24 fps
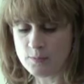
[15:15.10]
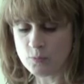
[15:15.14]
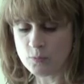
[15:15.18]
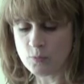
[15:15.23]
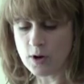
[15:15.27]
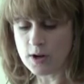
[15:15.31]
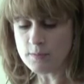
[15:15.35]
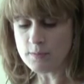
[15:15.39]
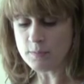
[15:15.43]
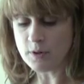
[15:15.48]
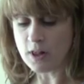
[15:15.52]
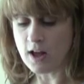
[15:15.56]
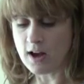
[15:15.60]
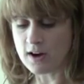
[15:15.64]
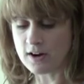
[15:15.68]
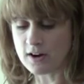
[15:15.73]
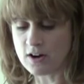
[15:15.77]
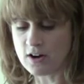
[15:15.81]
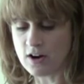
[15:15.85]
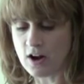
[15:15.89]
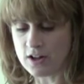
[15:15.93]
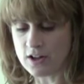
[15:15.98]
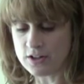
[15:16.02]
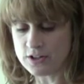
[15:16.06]
One
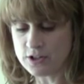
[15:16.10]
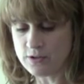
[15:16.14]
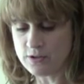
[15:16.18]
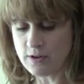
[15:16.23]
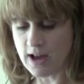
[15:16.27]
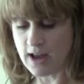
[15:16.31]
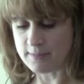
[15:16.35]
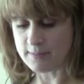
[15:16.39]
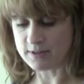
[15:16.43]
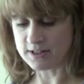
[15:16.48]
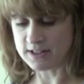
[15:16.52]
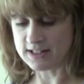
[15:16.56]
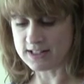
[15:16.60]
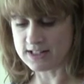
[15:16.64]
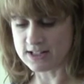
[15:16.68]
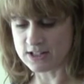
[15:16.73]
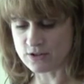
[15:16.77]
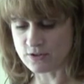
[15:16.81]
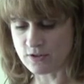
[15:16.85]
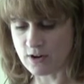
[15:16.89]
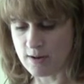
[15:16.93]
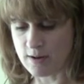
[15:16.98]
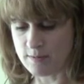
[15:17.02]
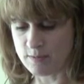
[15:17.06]
blogger all too aptly
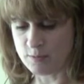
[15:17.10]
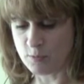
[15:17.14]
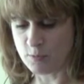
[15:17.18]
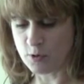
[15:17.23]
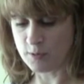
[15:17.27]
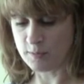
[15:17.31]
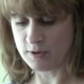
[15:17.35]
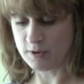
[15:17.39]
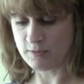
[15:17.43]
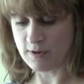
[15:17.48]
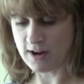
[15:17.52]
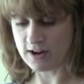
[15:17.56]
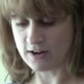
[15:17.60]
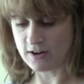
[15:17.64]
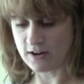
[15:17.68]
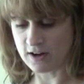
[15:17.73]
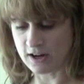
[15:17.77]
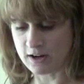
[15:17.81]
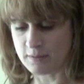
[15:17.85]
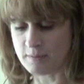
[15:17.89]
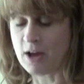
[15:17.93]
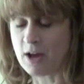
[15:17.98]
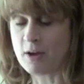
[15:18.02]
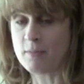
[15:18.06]
described Mormon
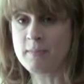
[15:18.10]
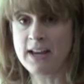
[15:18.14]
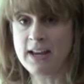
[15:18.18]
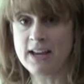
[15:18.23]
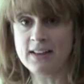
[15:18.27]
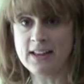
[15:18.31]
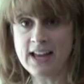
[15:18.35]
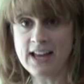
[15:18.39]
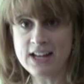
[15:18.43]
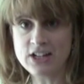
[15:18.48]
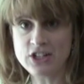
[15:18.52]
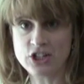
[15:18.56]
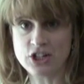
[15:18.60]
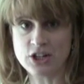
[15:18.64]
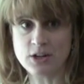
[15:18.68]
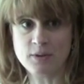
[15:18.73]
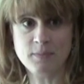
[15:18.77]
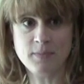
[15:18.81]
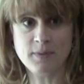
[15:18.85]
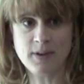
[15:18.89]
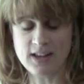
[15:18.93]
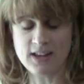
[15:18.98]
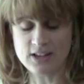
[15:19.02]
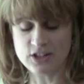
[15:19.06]
rhetoric about male
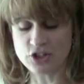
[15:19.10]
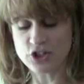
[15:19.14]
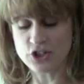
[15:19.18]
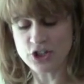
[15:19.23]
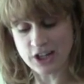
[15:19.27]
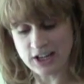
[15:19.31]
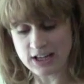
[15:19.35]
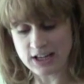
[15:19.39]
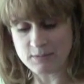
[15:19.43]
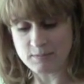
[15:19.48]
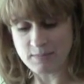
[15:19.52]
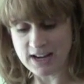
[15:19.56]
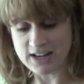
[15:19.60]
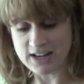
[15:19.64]
headship as chicken